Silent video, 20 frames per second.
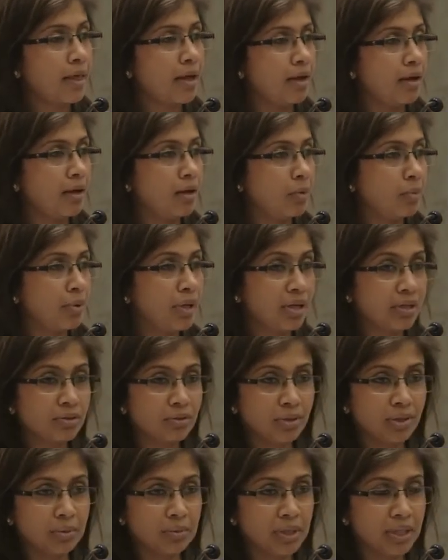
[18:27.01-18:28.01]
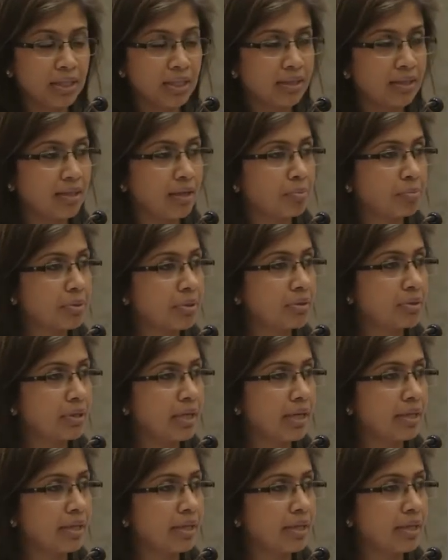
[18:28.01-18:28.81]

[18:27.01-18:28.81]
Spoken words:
We're a dual working couple,